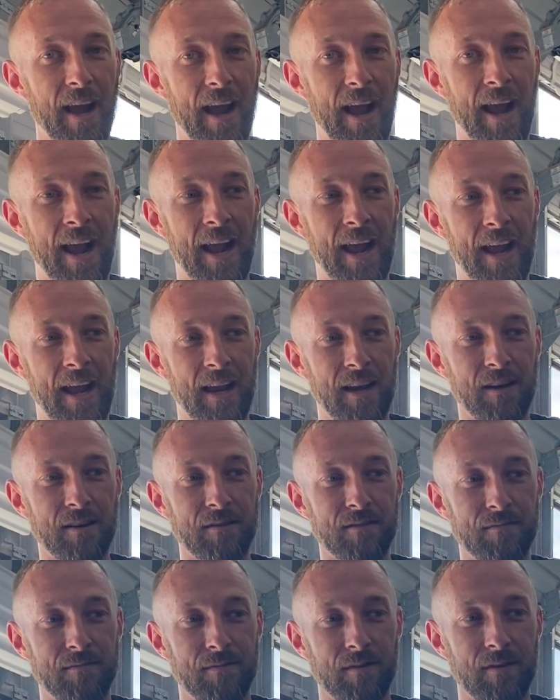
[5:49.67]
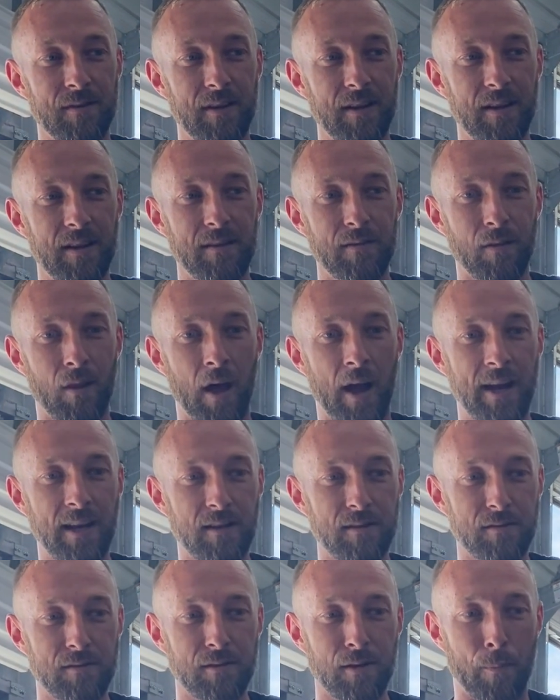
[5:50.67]
and
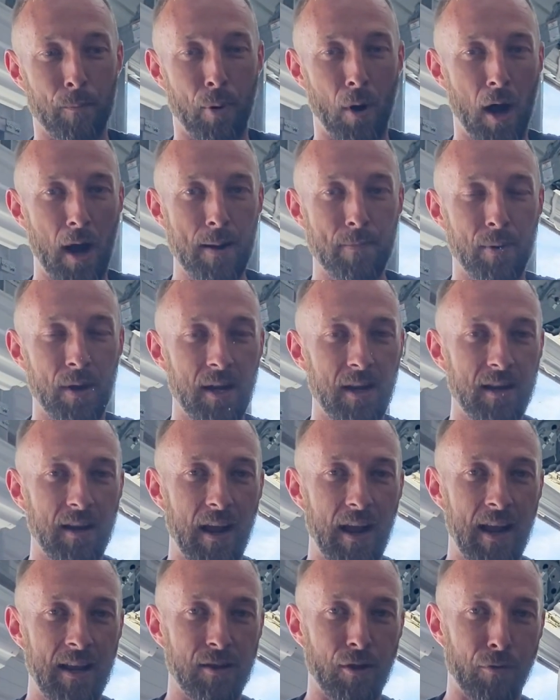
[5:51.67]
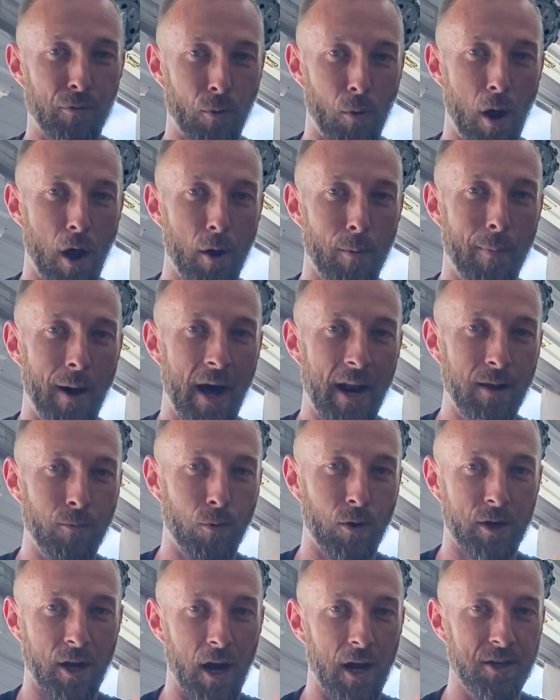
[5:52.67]
like the piping and the throttle body
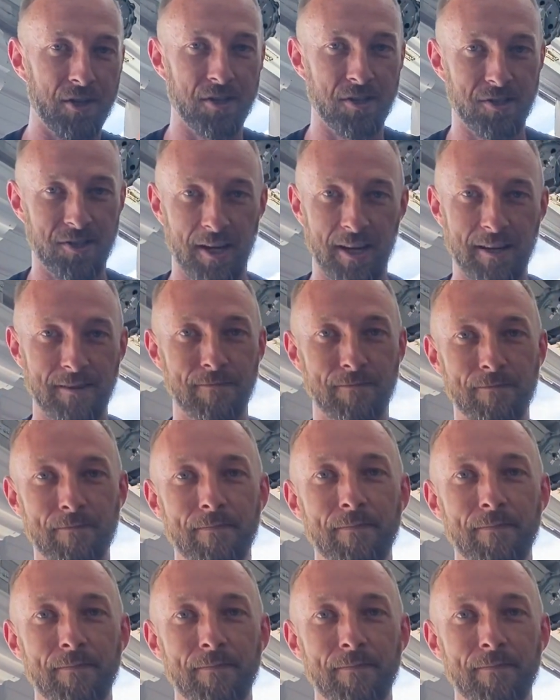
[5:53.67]
were condensated.